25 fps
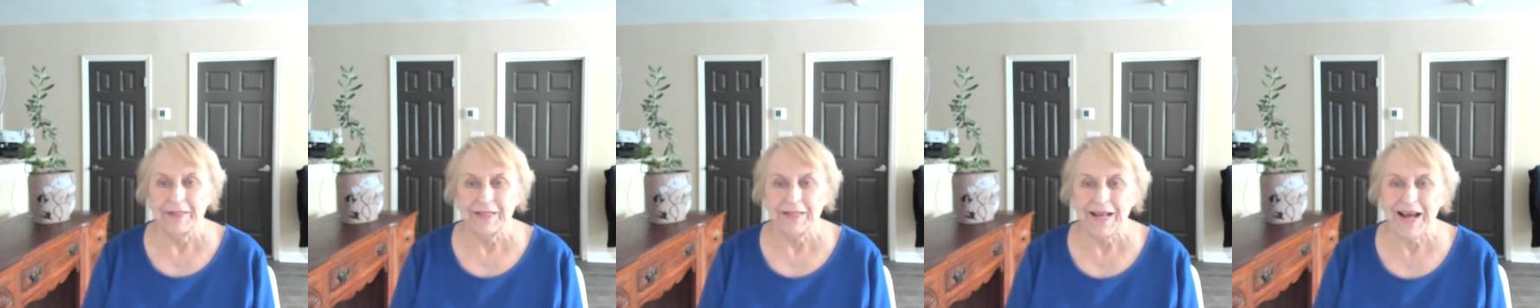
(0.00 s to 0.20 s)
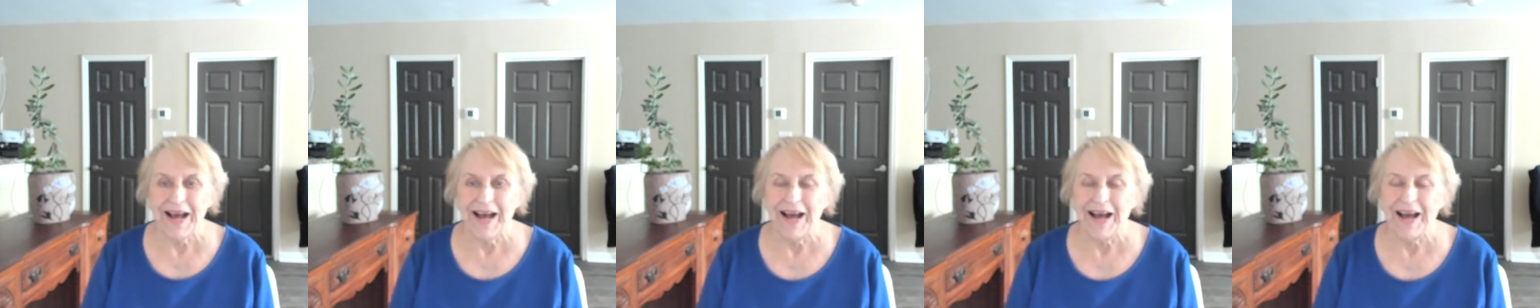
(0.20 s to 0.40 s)

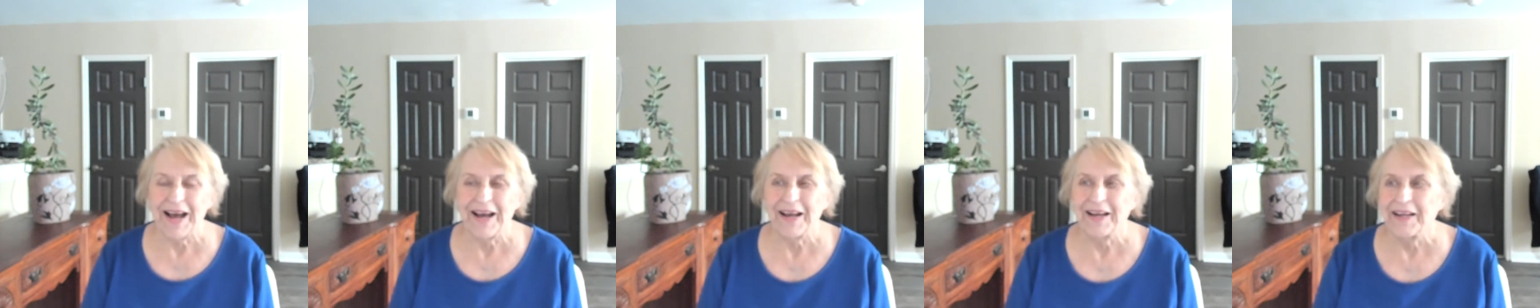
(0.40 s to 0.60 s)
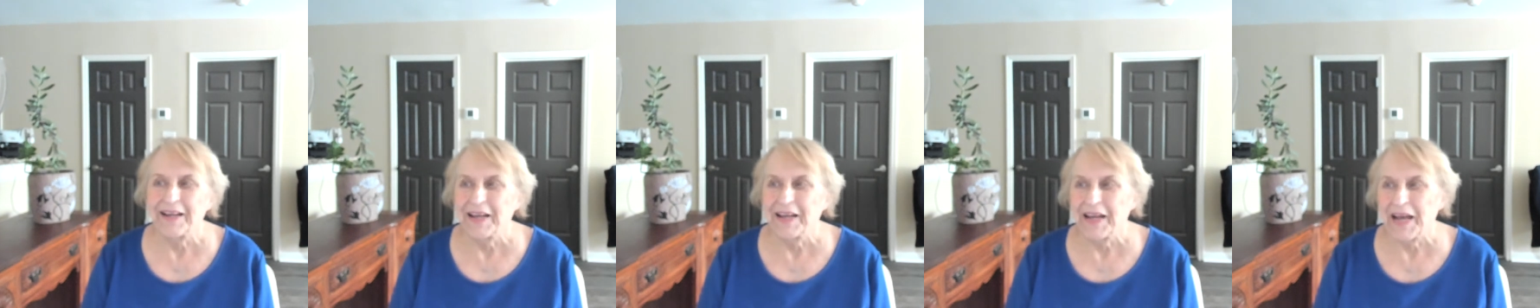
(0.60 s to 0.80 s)
Hi,
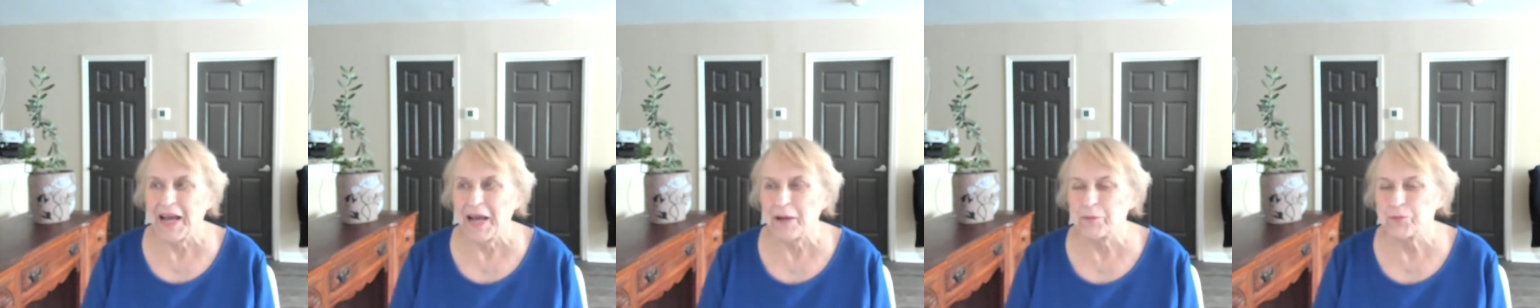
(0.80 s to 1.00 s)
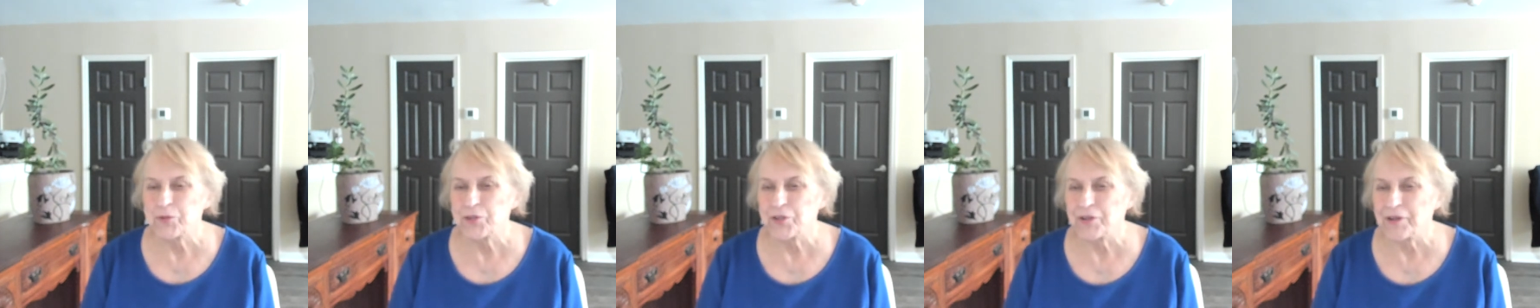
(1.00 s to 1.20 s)

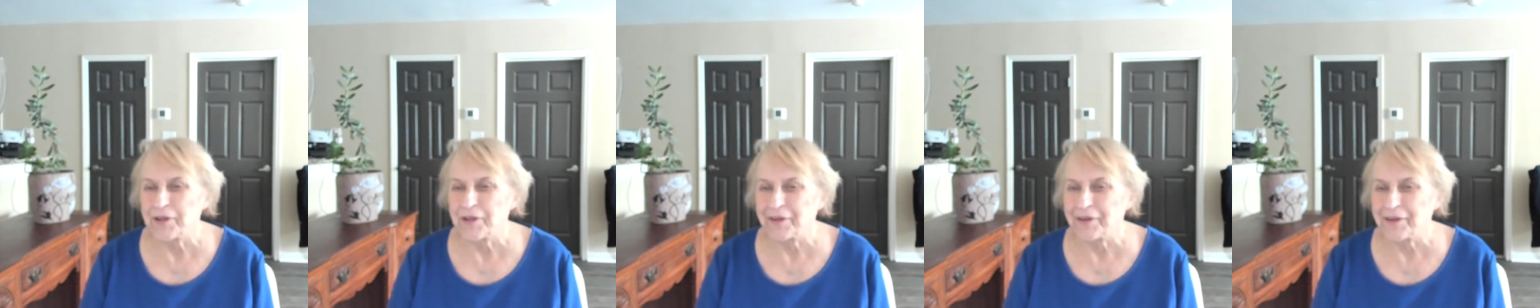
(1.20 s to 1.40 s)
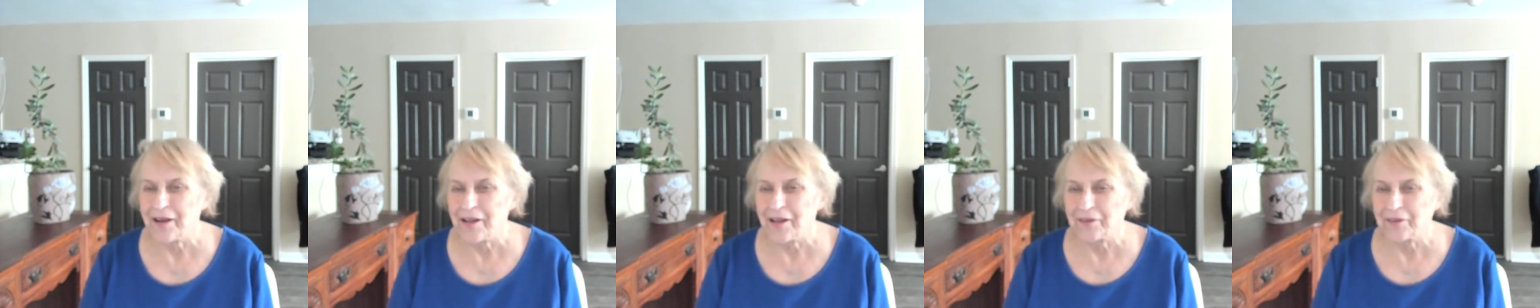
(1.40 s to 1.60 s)
I'm
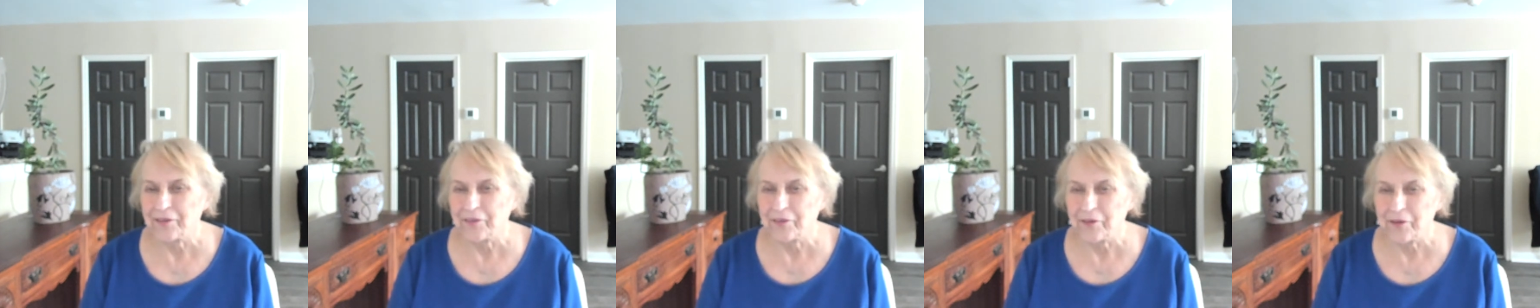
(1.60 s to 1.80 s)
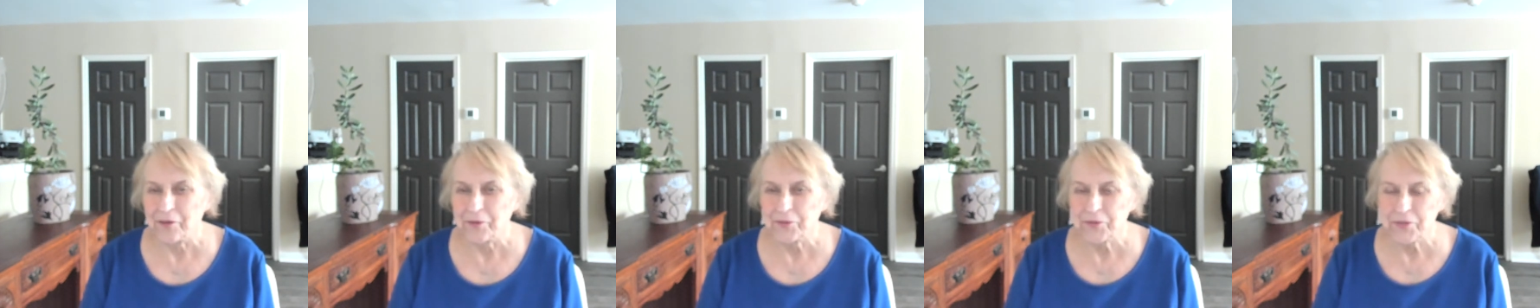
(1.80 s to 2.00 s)
Jeannette
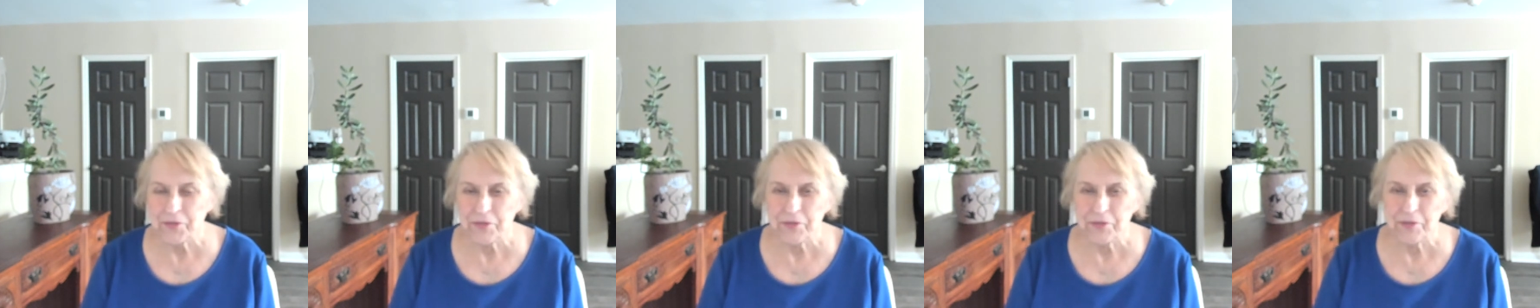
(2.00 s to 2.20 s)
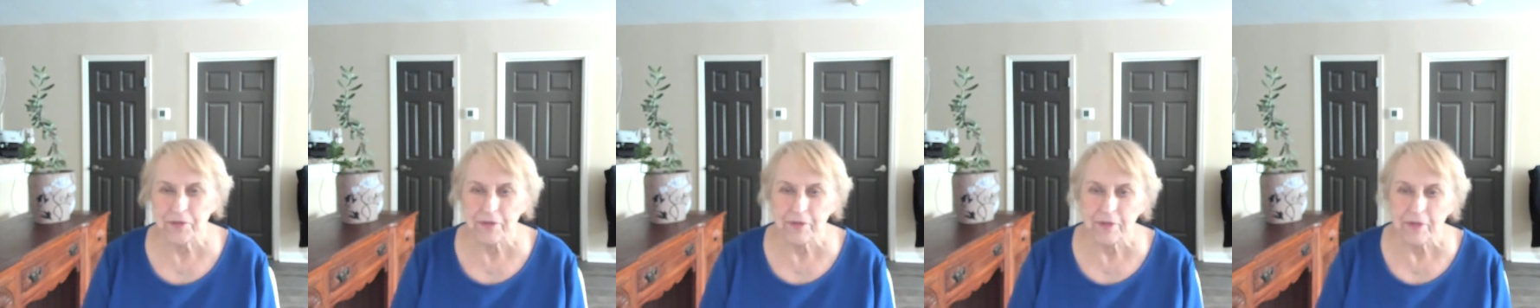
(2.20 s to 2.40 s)
Holland
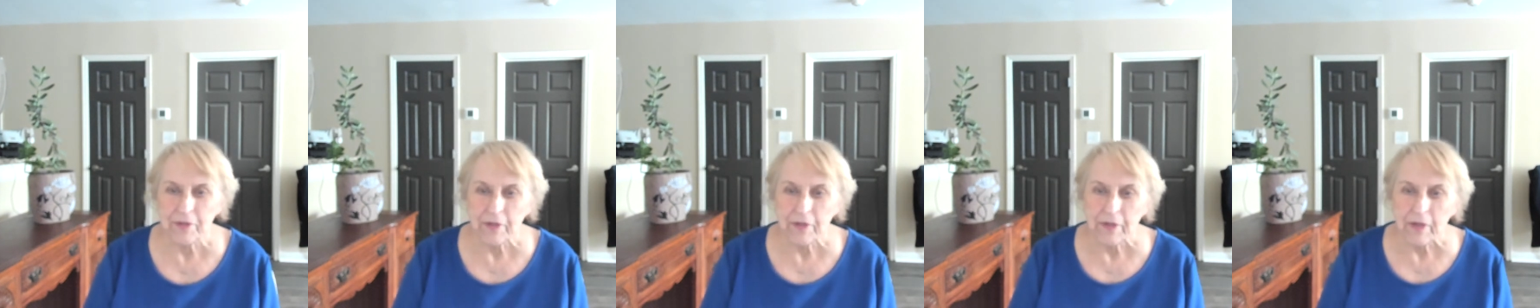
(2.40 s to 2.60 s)
Austin.